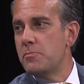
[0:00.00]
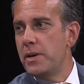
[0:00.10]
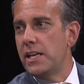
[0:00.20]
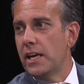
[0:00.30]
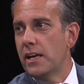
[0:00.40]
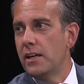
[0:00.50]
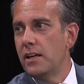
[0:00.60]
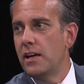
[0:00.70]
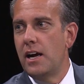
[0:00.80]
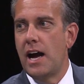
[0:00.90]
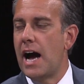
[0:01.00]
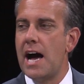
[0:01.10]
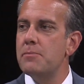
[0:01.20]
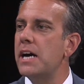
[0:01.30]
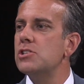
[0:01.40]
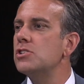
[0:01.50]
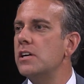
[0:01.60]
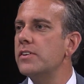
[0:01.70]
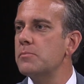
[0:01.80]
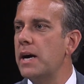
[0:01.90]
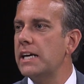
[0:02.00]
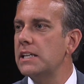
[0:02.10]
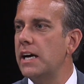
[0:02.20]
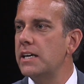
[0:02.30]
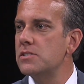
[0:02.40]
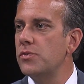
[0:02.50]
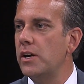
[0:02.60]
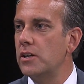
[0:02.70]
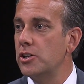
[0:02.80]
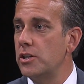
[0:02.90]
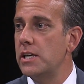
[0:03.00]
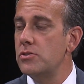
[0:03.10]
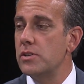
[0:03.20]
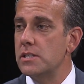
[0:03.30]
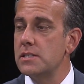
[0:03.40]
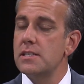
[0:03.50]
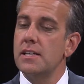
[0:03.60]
the bidding, I'm not serving my clients' good interests.